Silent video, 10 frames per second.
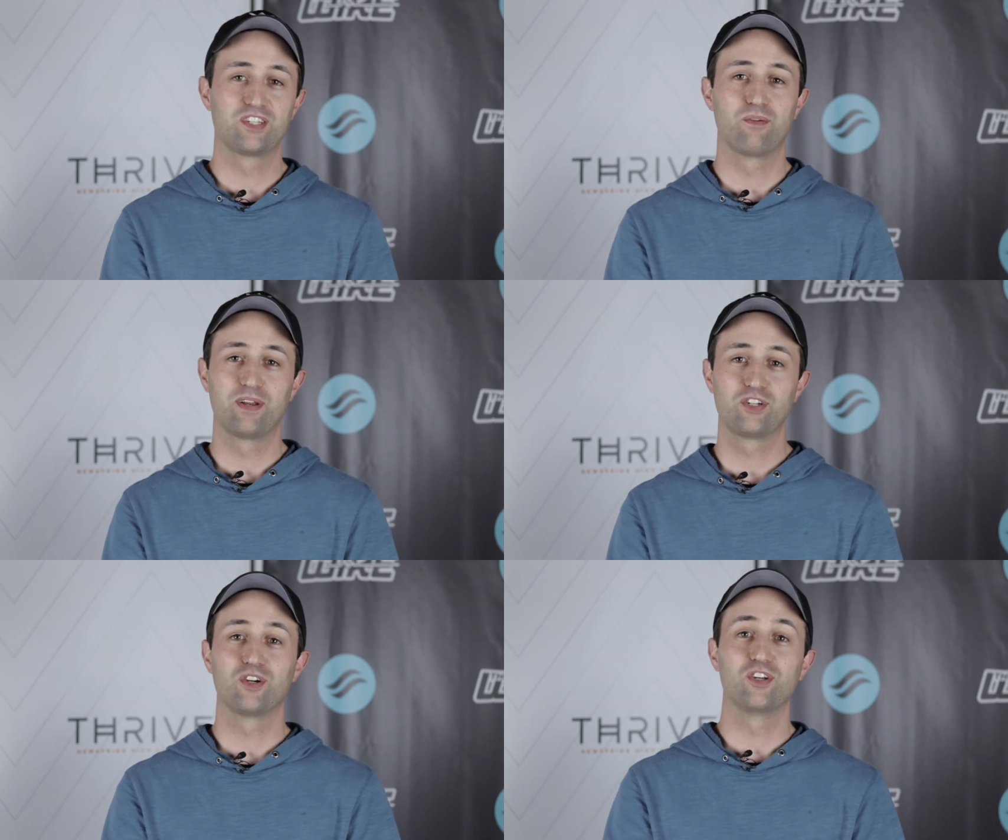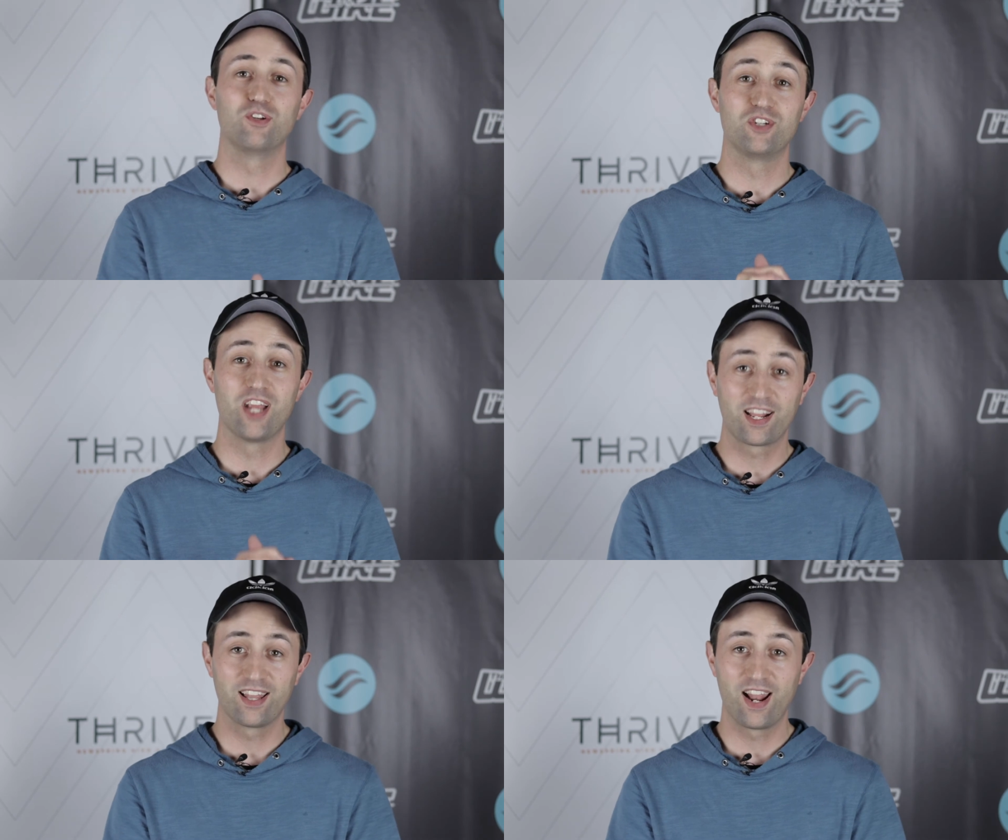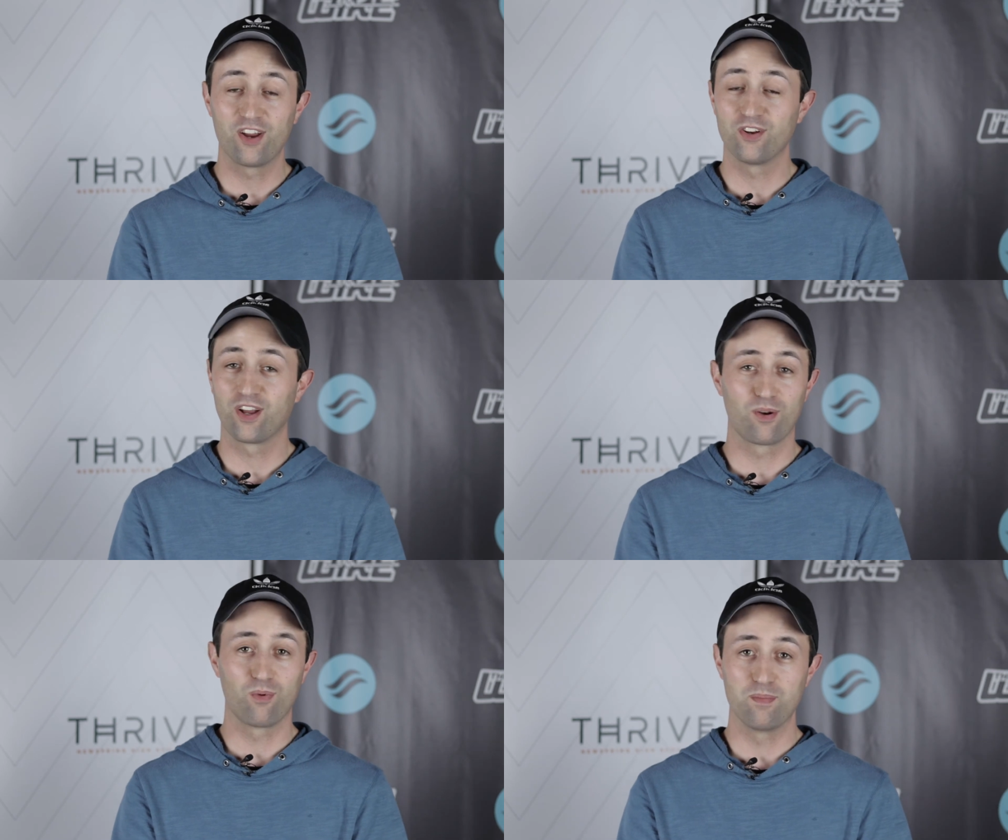So make sure you check that out. You're
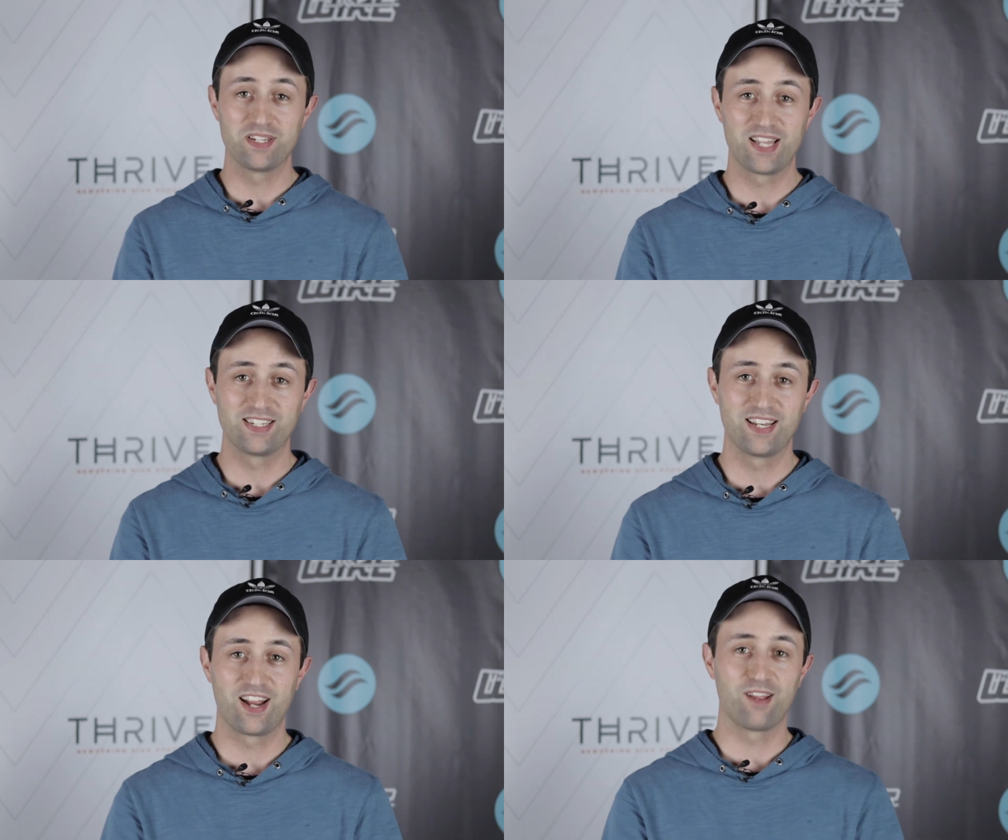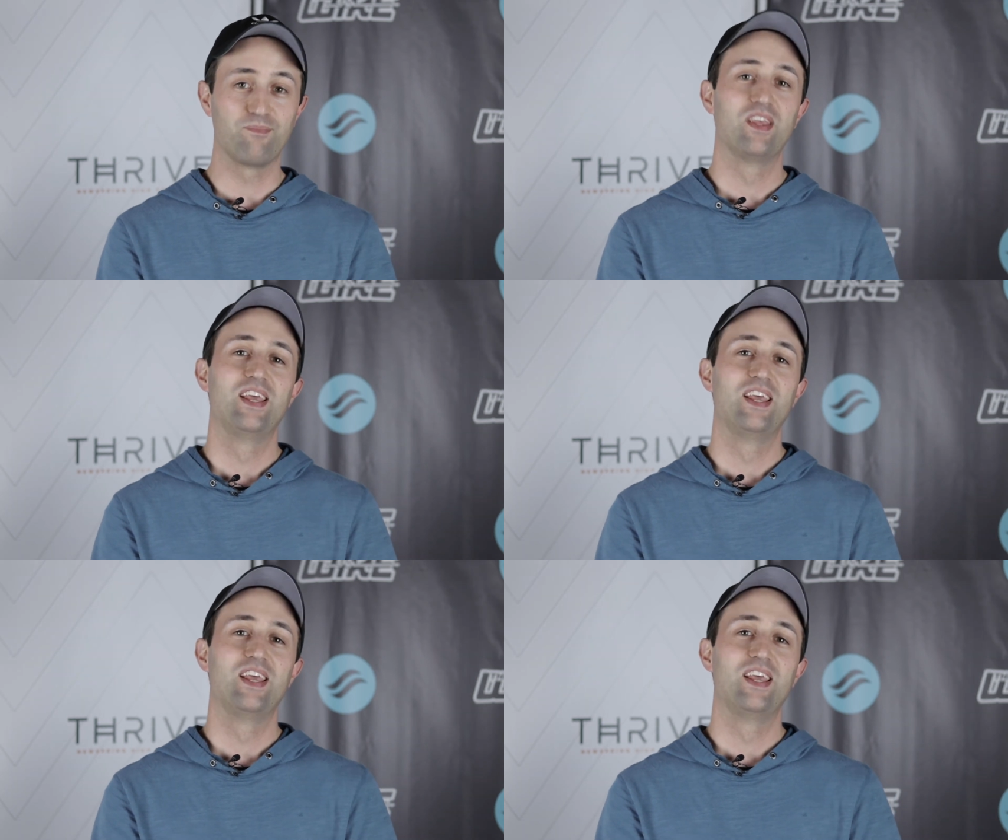not going to want to miss that tonight.